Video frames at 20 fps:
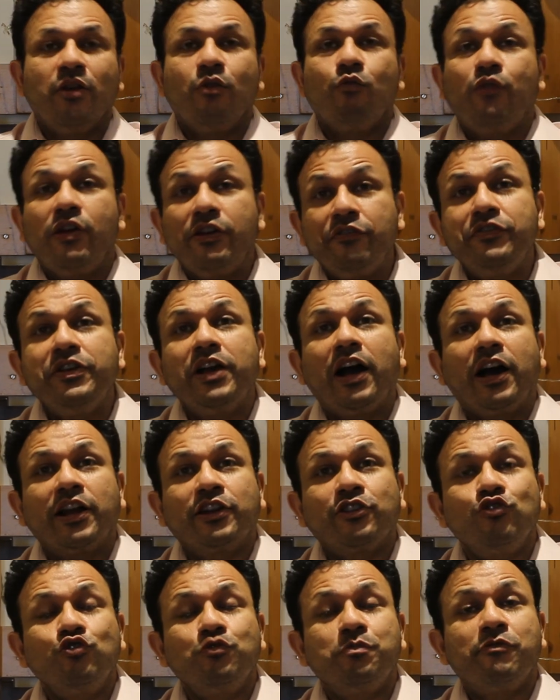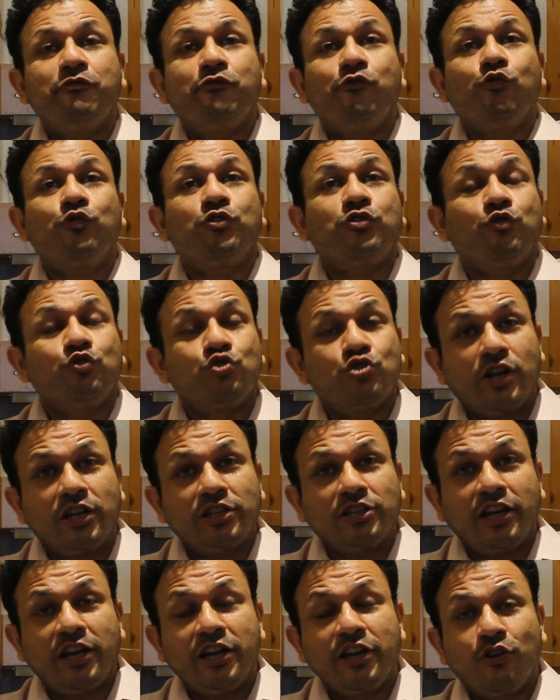When we argued before
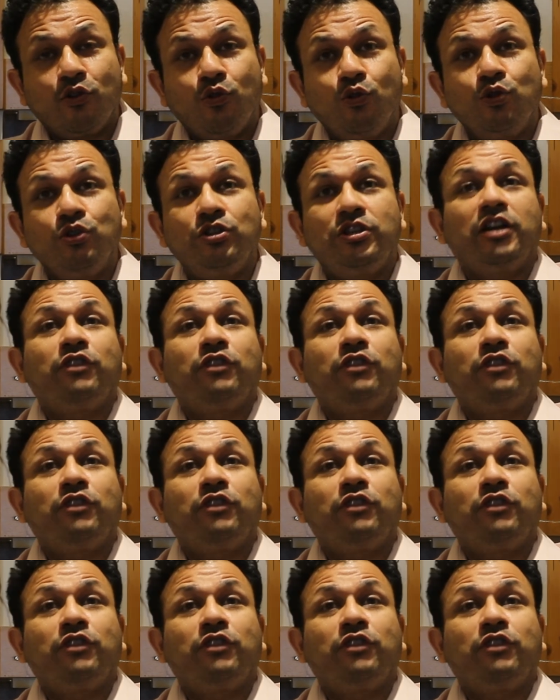Gujarat High Court,